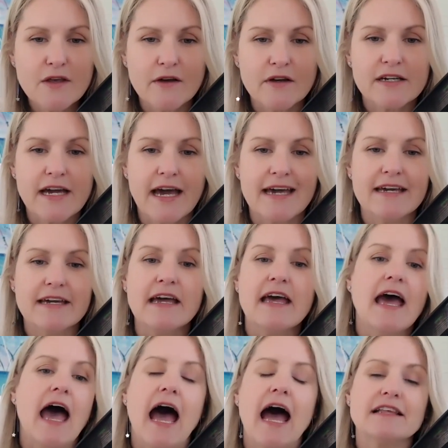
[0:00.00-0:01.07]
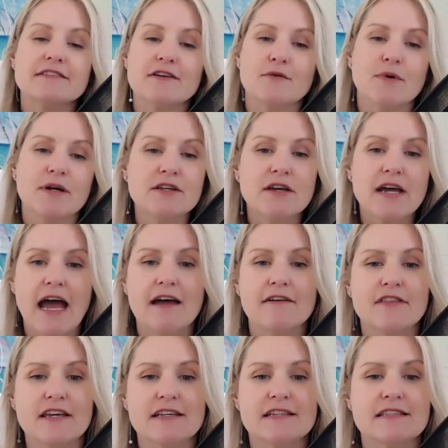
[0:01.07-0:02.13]
Okay. And so when you have
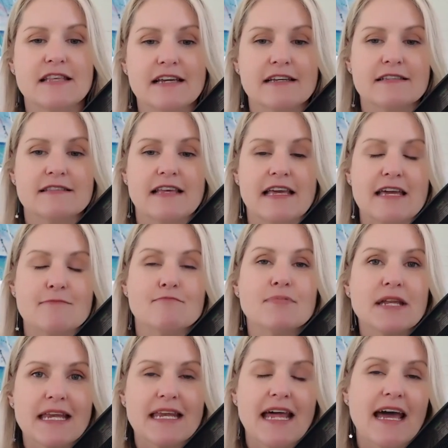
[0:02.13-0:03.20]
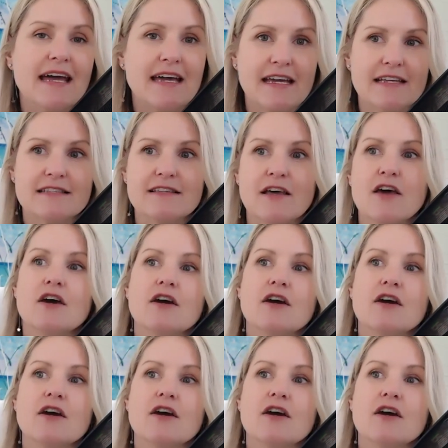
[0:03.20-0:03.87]
these things in place,